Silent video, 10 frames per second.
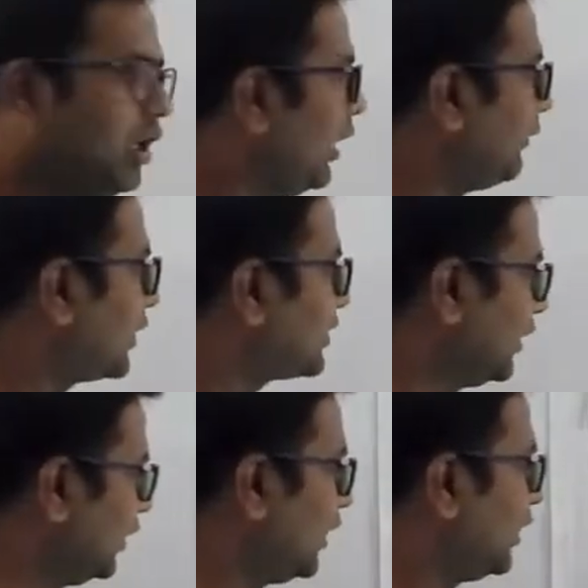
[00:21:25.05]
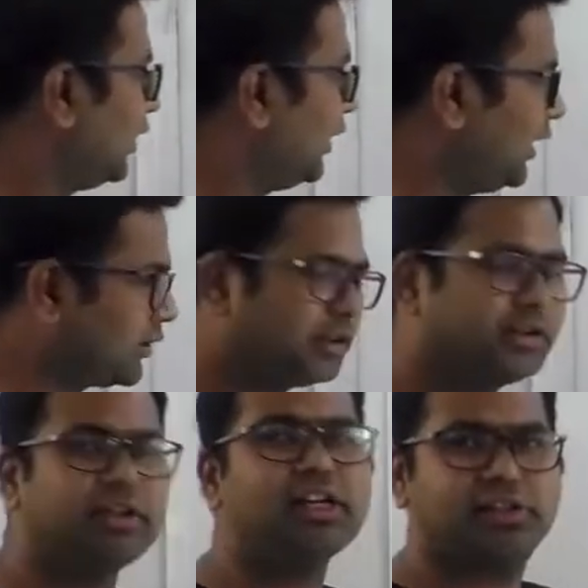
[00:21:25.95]
If the signal is
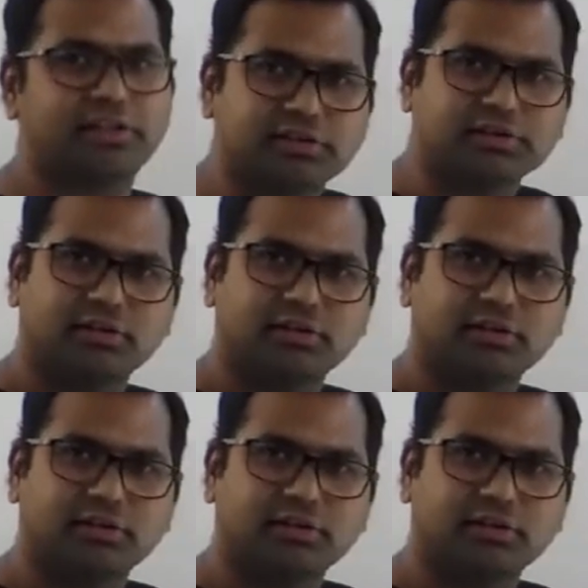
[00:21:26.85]
TSS,